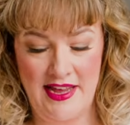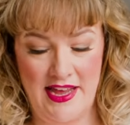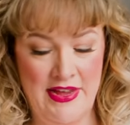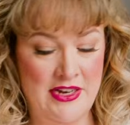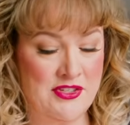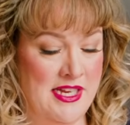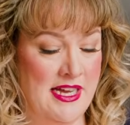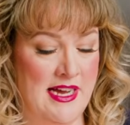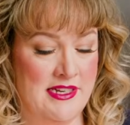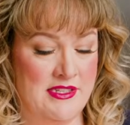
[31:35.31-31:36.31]
I've actually
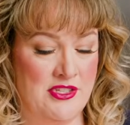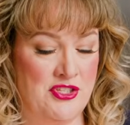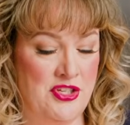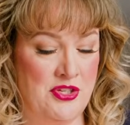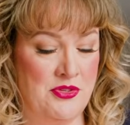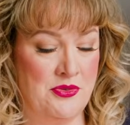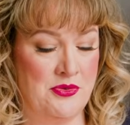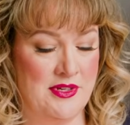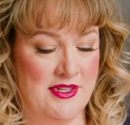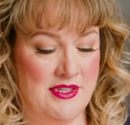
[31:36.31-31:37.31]
cut
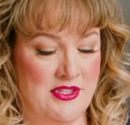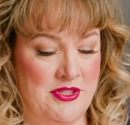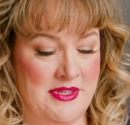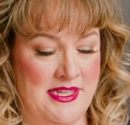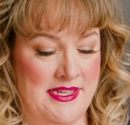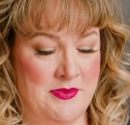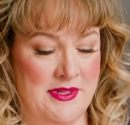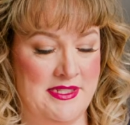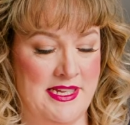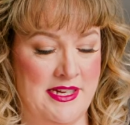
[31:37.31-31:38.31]
two of these
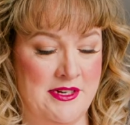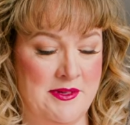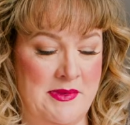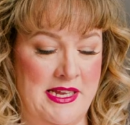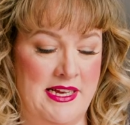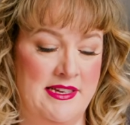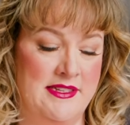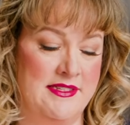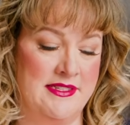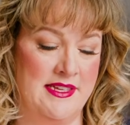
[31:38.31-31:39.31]
ones here
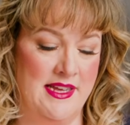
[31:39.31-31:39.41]
because,